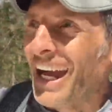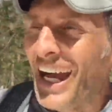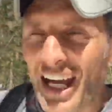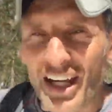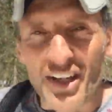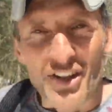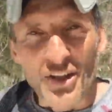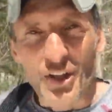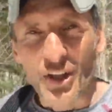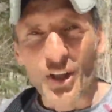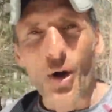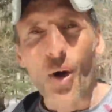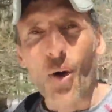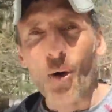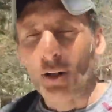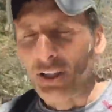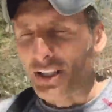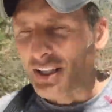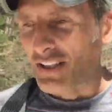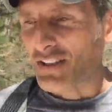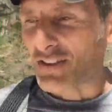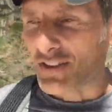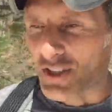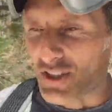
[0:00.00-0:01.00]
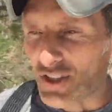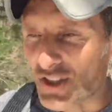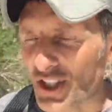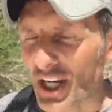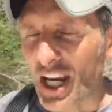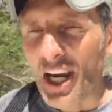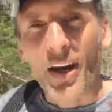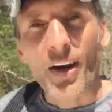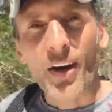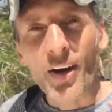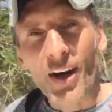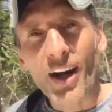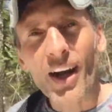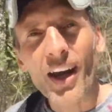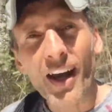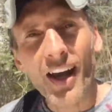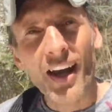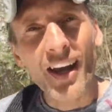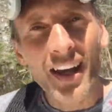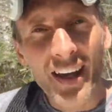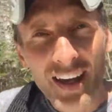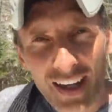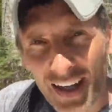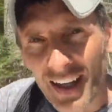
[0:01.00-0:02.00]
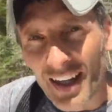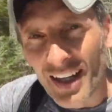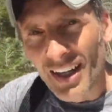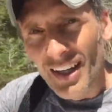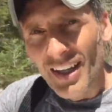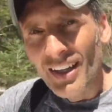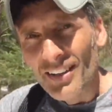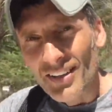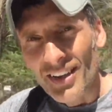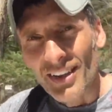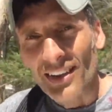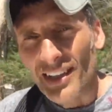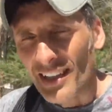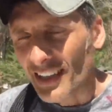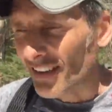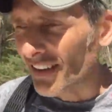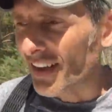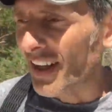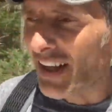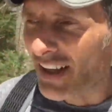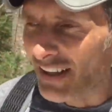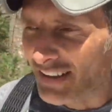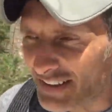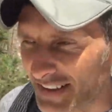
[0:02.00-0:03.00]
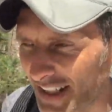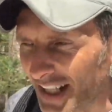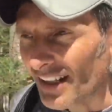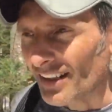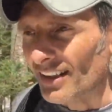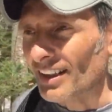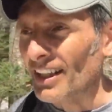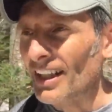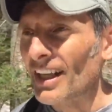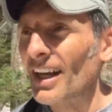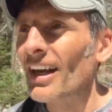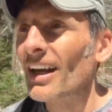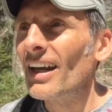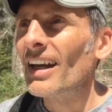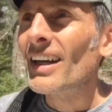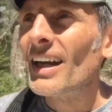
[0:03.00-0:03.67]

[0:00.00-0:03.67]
and your goal is to share the little daily